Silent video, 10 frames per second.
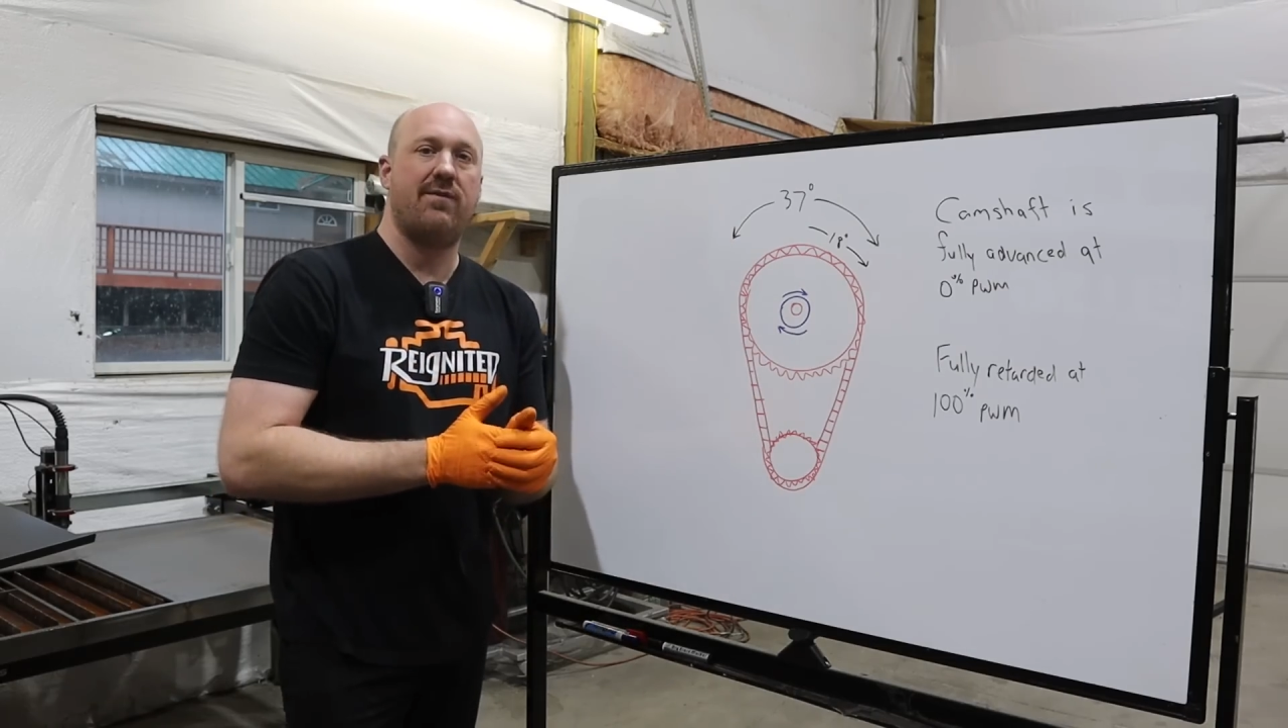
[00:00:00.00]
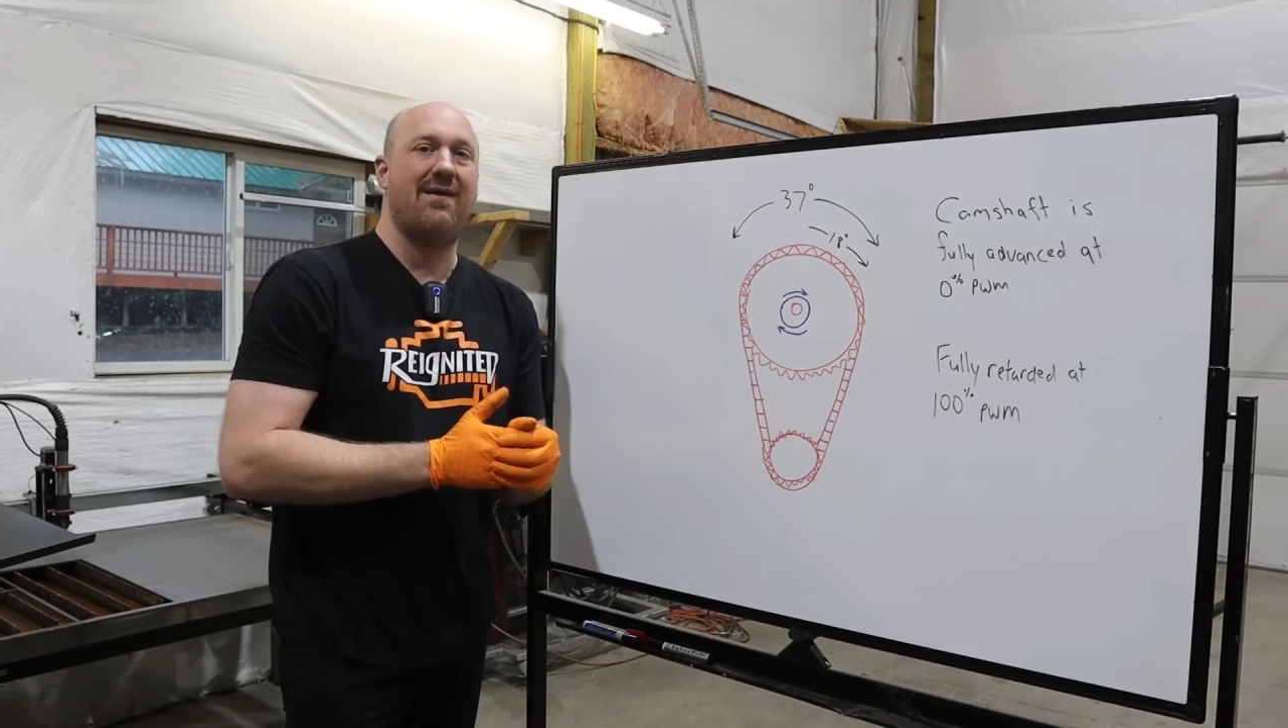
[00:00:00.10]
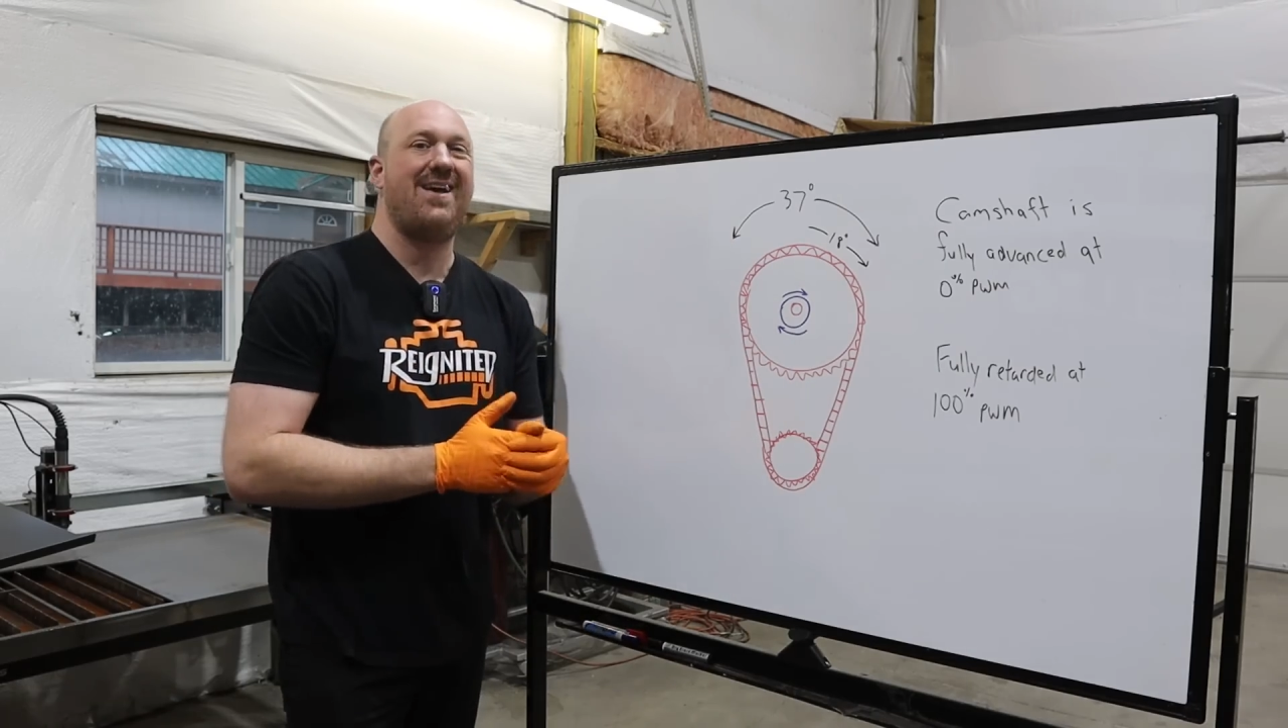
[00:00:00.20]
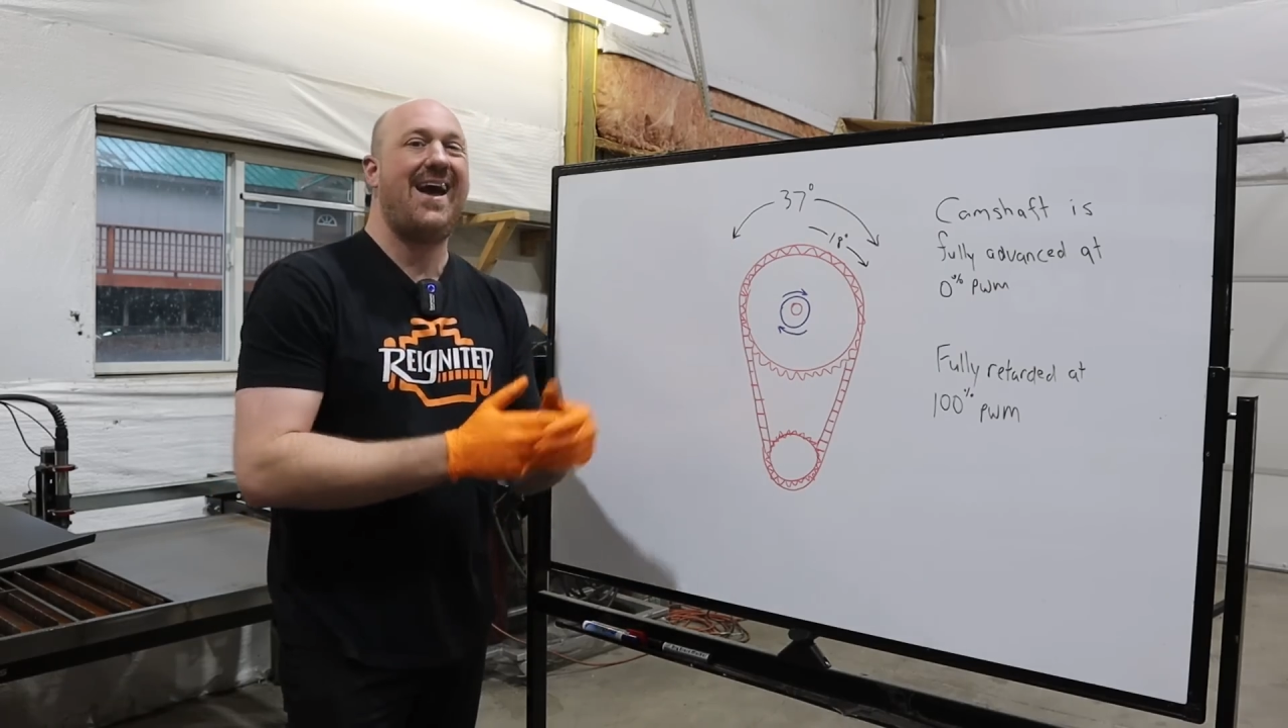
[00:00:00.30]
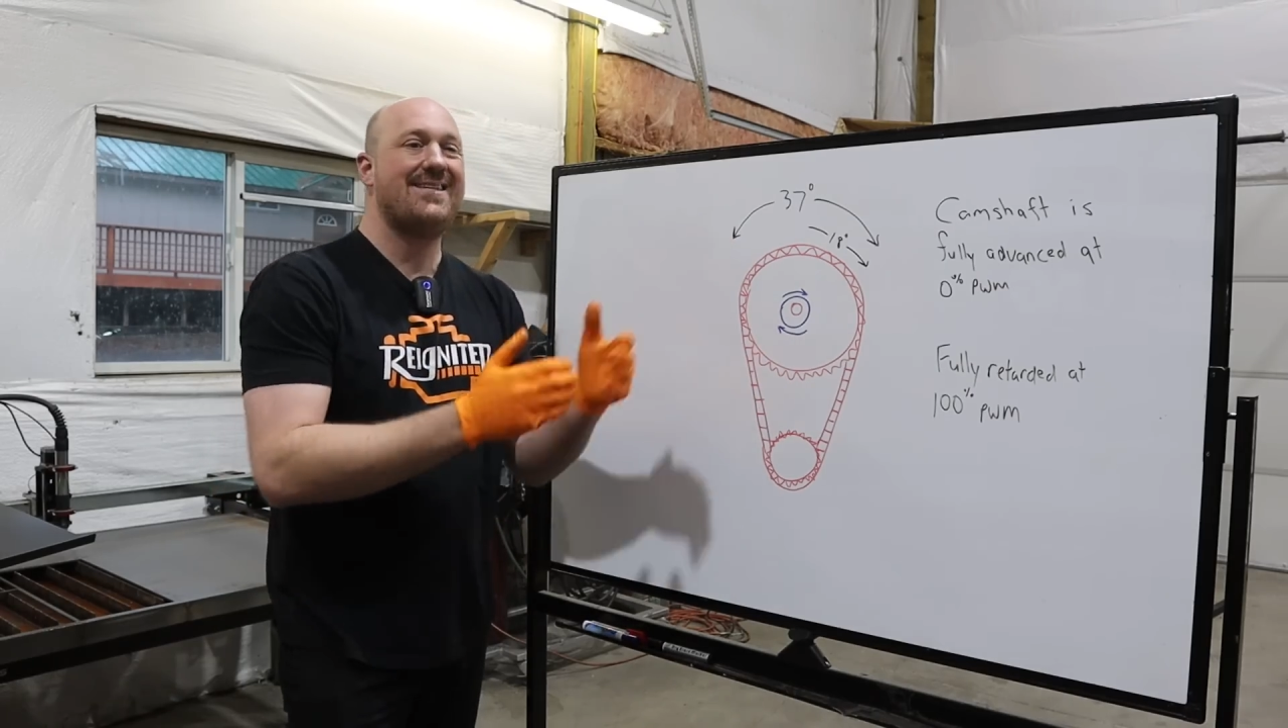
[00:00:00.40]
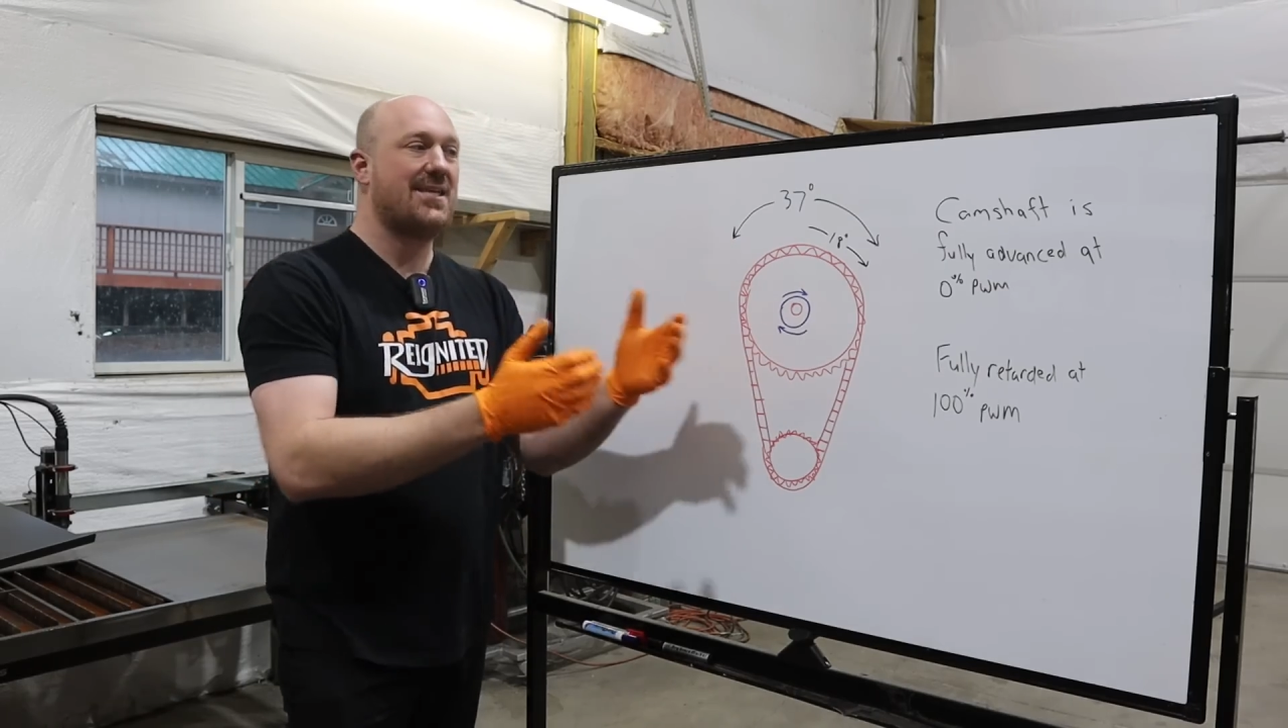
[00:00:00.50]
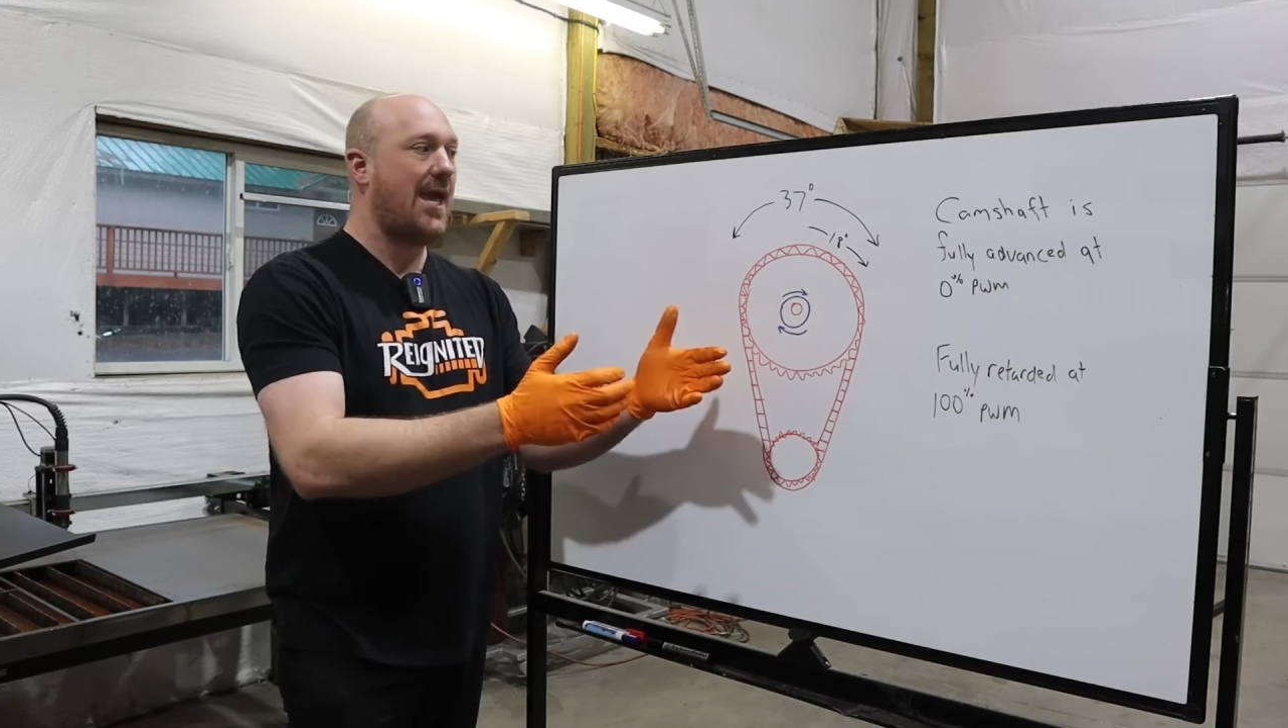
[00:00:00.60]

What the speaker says: valve has the